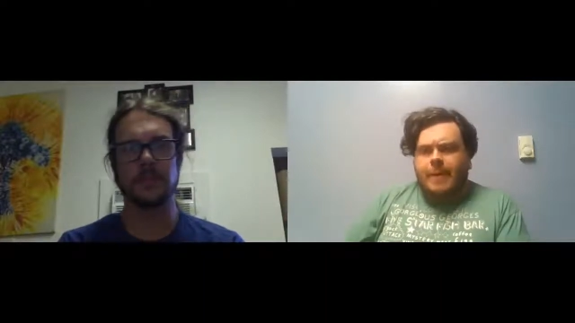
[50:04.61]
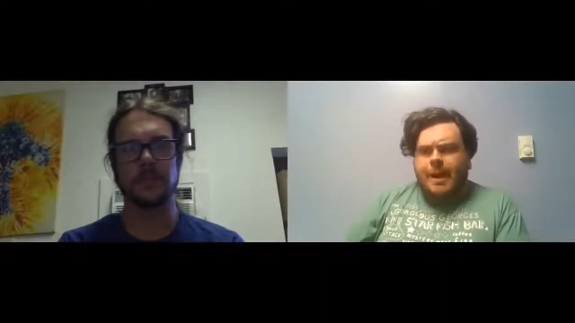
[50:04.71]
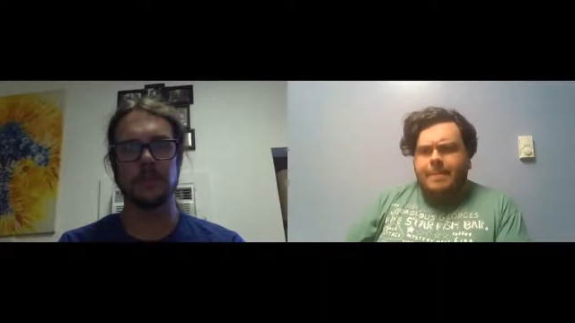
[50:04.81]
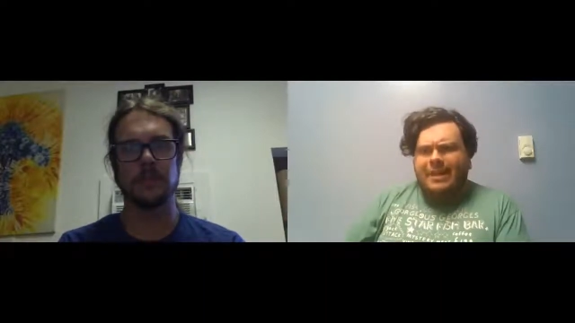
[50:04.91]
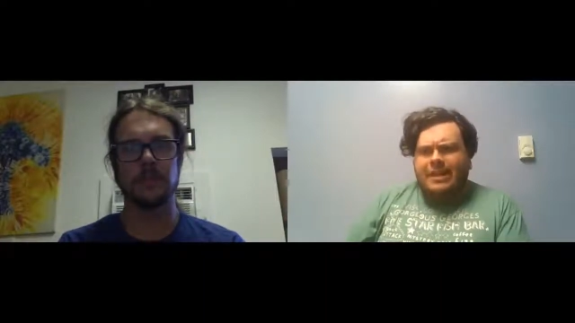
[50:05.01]
Speaker 1: I
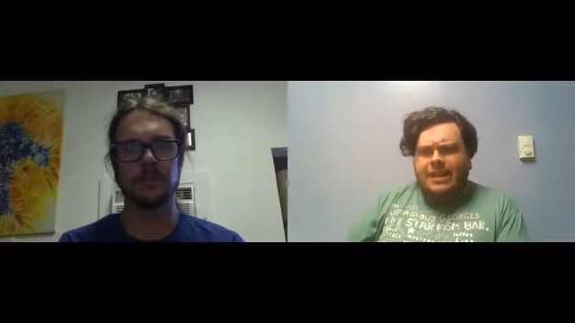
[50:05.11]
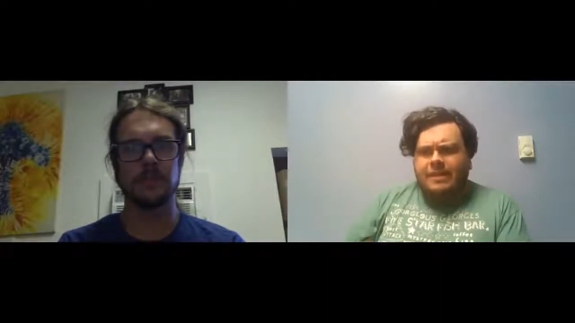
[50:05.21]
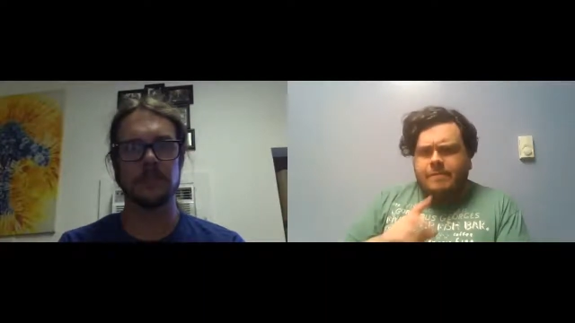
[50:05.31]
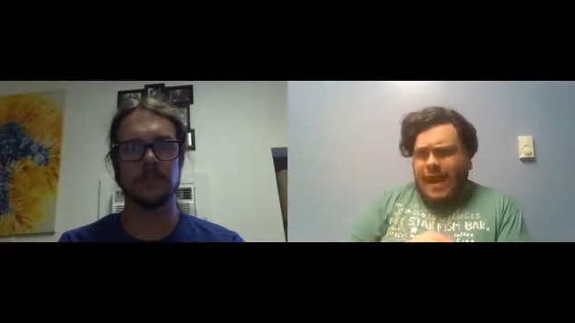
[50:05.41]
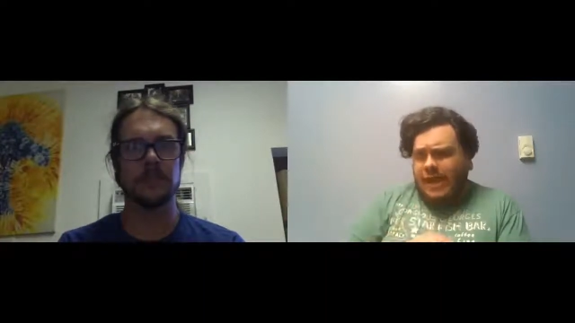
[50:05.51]
believe
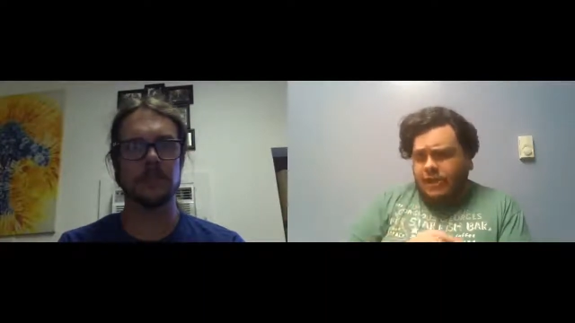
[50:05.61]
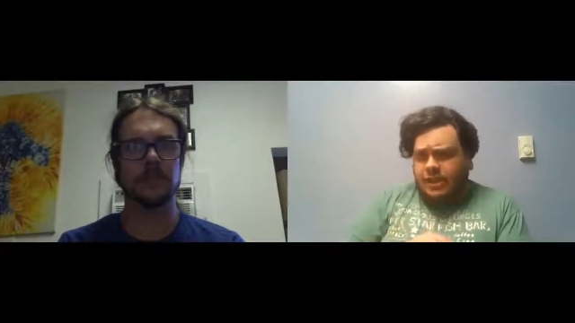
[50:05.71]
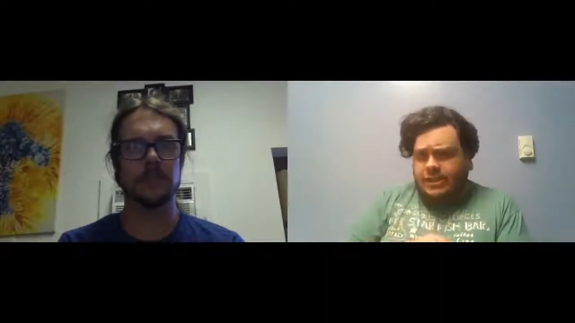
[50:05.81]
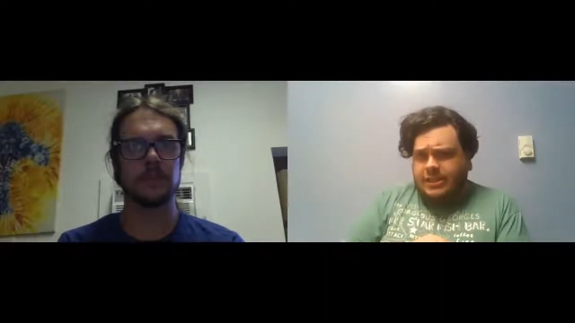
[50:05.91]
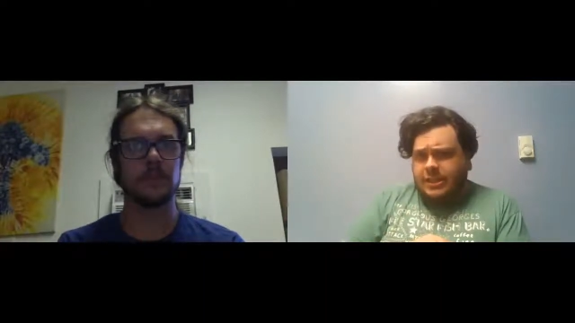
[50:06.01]
Magic
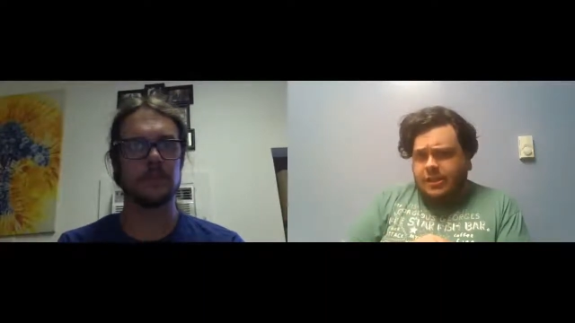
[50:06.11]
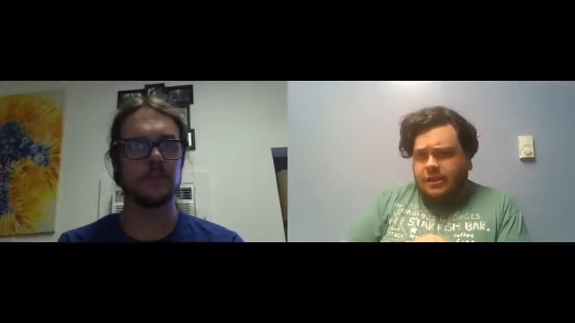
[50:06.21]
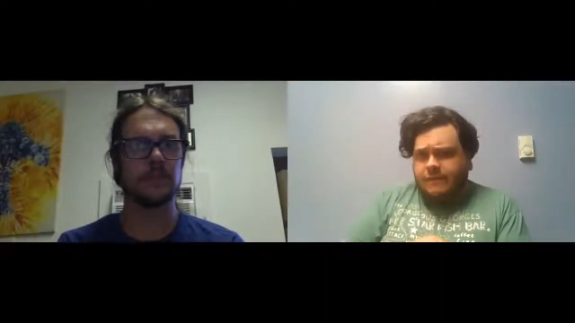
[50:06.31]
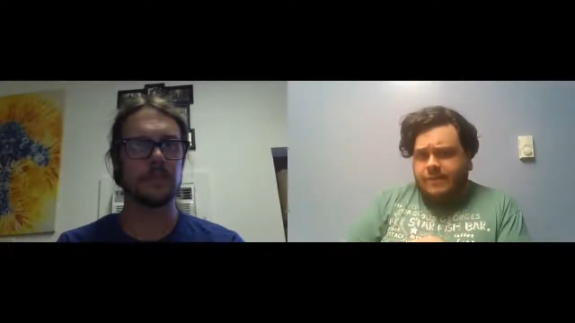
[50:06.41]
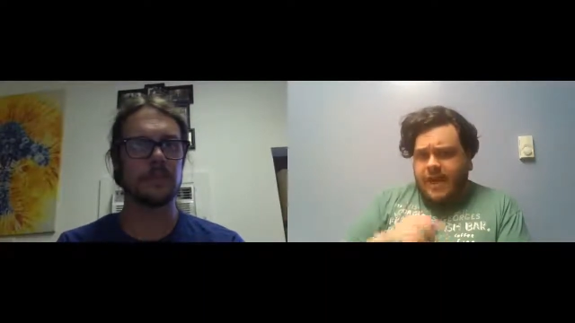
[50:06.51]
is either
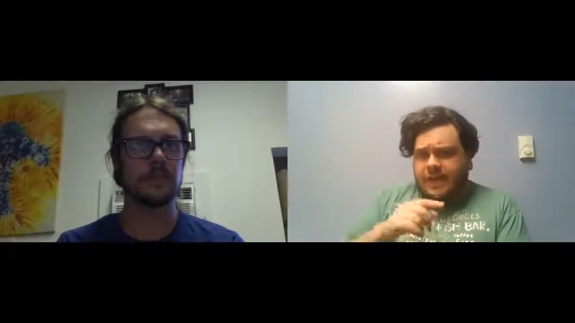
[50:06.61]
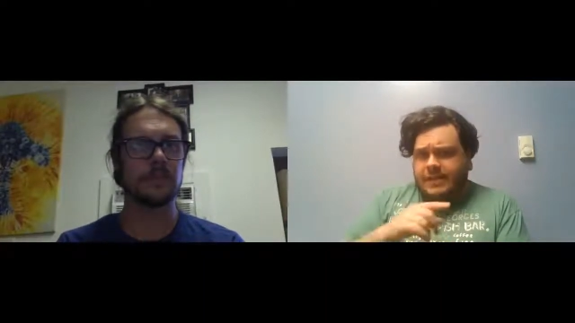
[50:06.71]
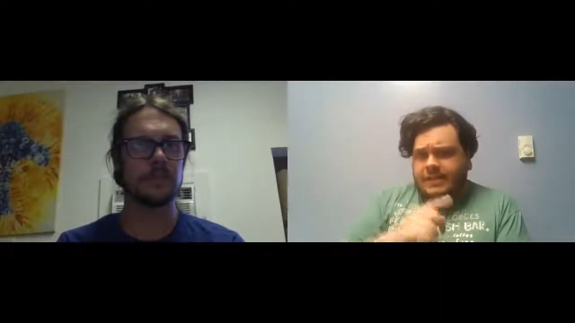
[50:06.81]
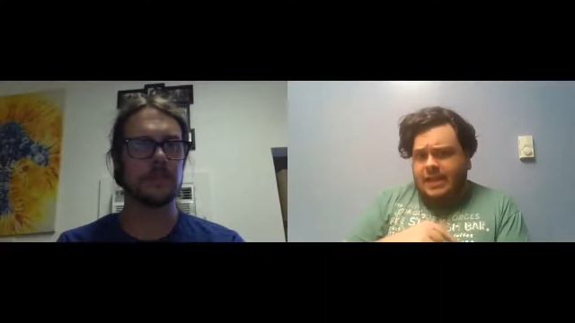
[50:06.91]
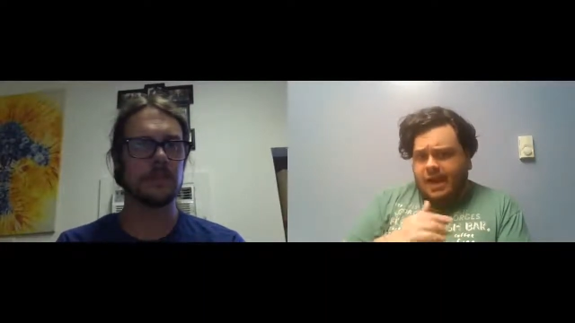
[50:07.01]
in
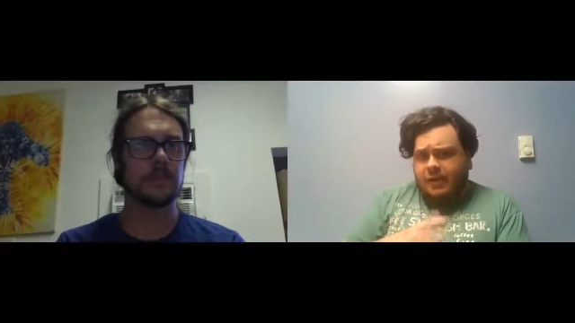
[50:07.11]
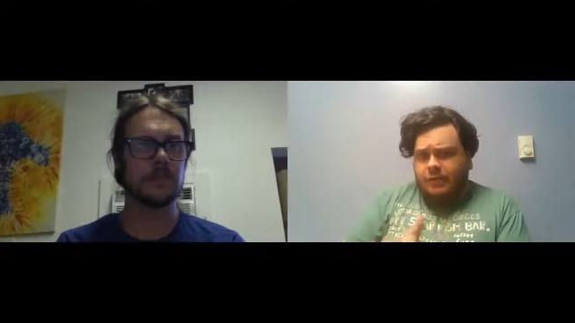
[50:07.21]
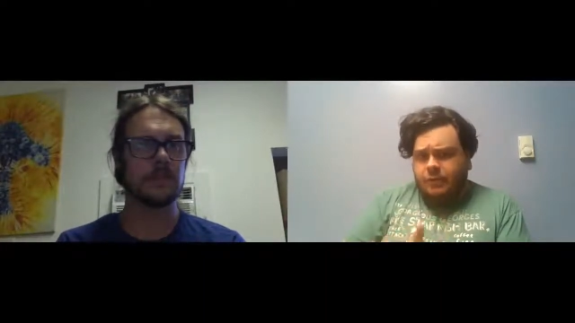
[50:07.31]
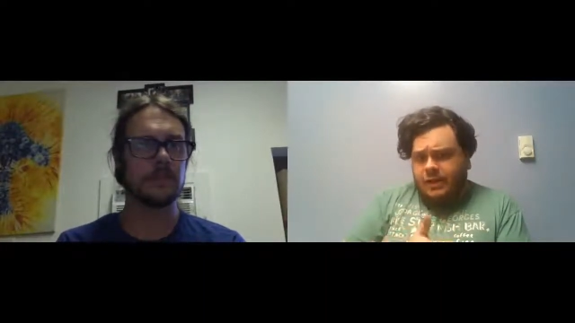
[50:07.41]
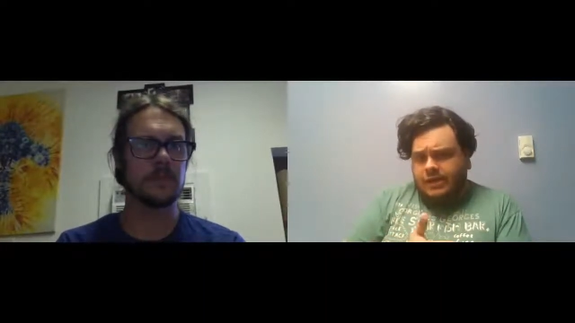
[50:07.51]
Vegas out
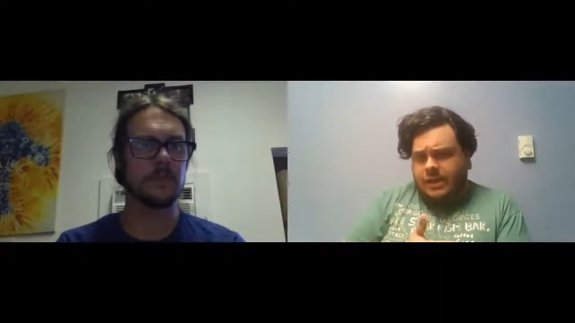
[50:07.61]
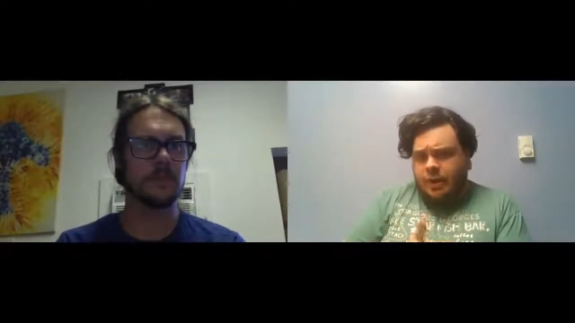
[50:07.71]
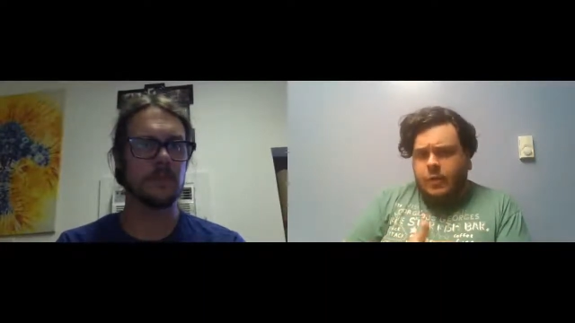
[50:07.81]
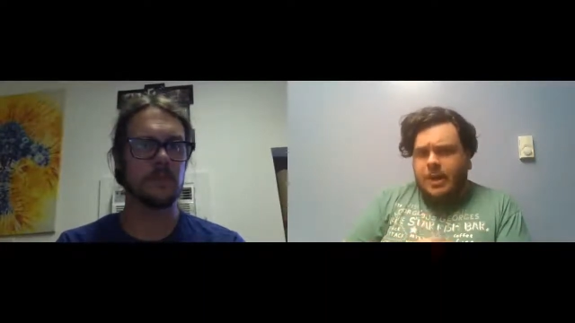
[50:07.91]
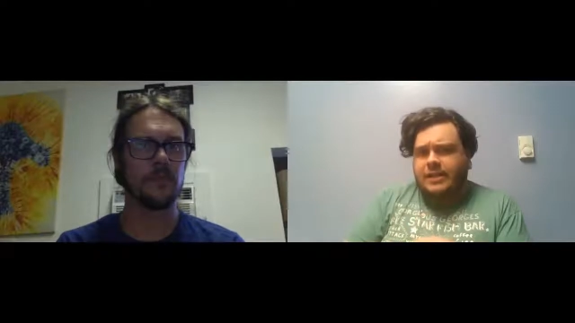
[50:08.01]
when it's out
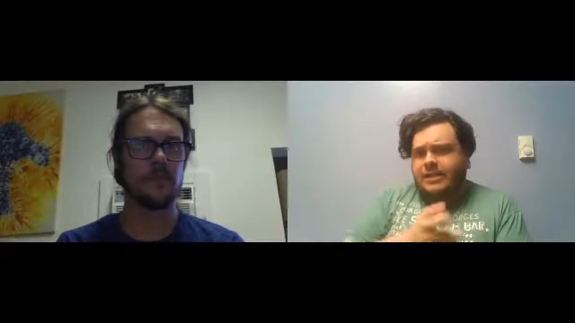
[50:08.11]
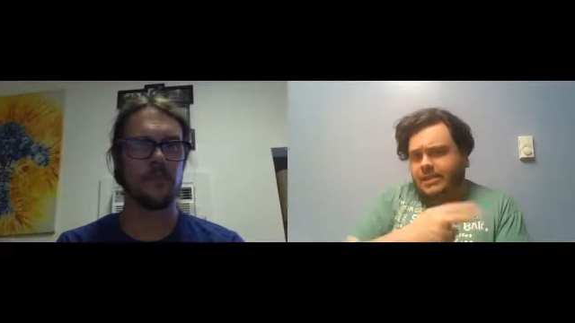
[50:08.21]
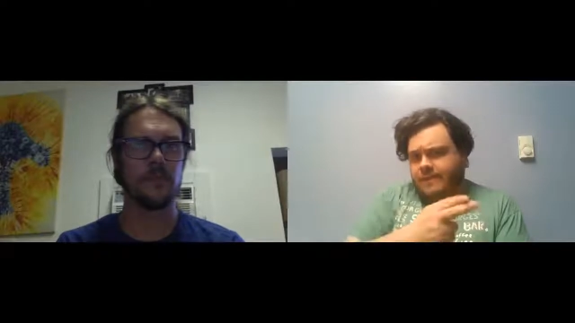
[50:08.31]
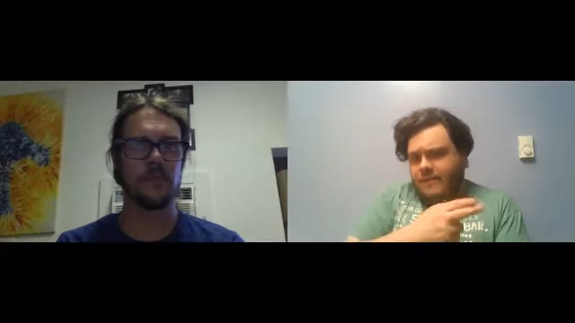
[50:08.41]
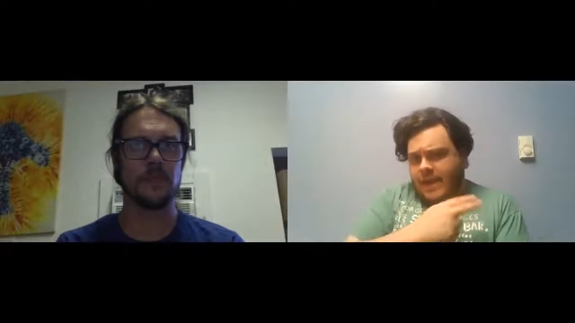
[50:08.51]
west, it's
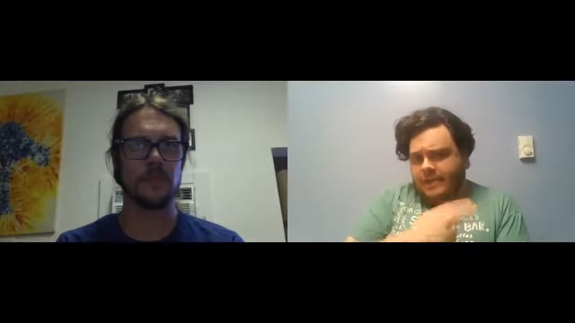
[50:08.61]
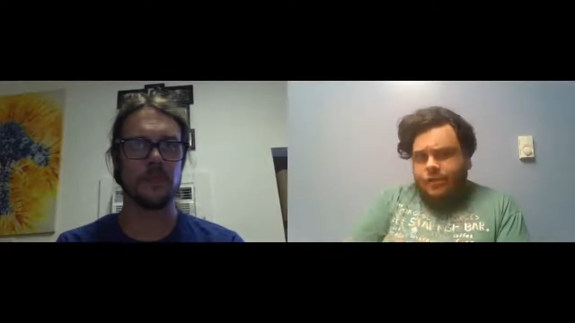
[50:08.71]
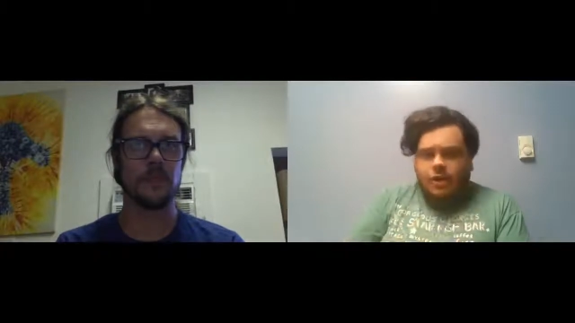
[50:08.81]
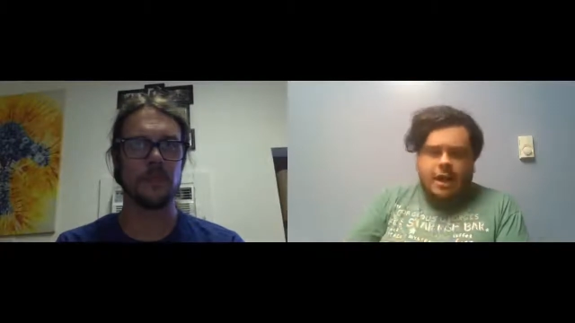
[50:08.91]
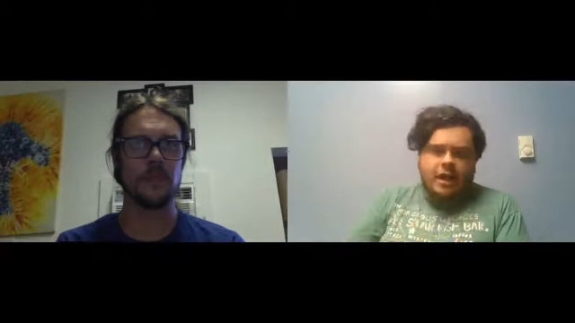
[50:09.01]
in Vegas
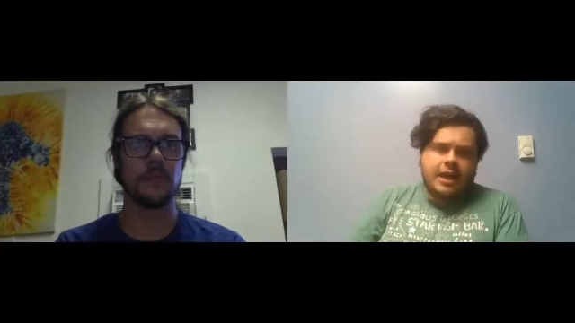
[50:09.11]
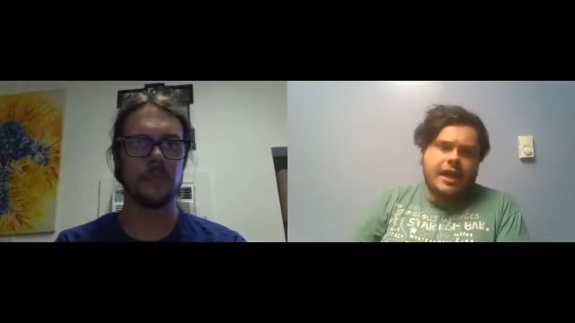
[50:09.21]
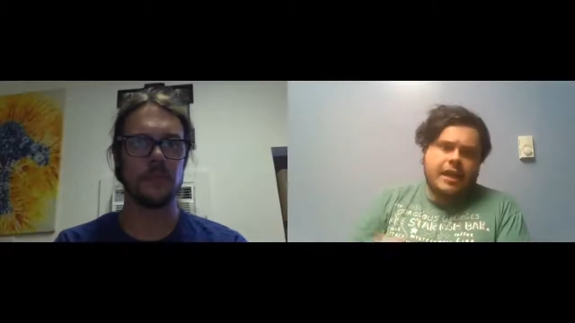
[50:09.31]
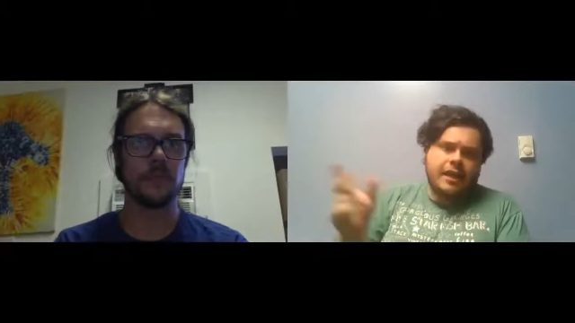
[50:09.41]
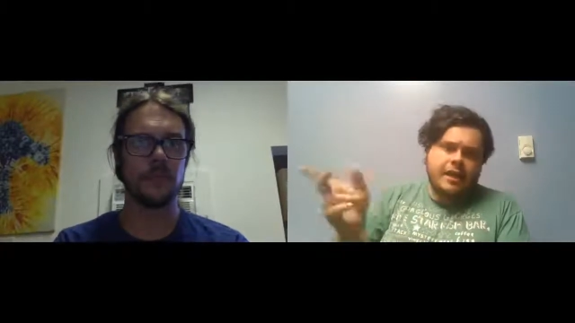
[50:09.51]
or LA,